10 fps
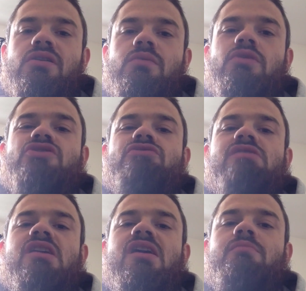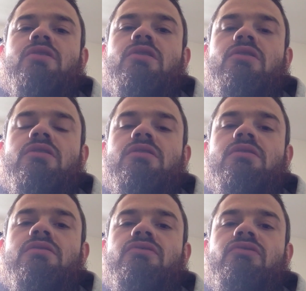What's your alarm clock?
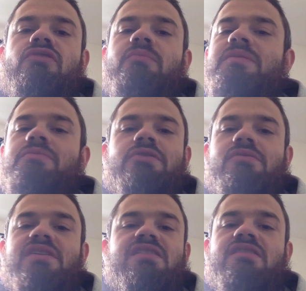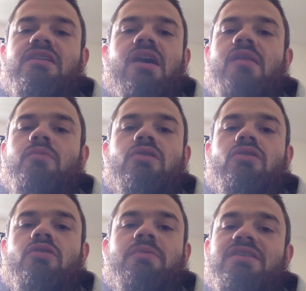Some people don't need an alarm
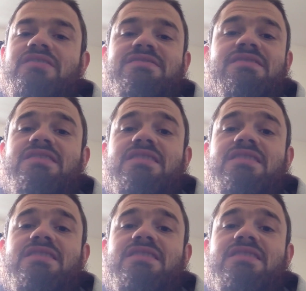clock because